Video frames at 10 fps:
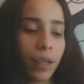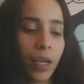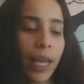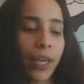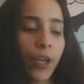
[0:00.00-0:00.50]

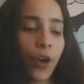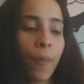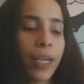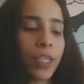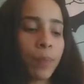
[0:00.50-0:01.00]
Like, you're
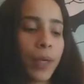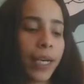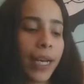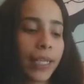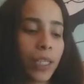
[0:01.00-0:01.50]
meant to be
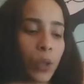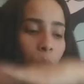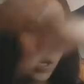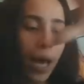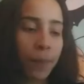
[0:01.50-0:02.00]
connected to
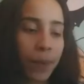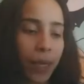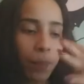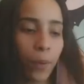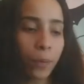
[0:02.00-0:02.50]
a lot of
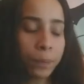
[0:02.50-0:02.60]
people.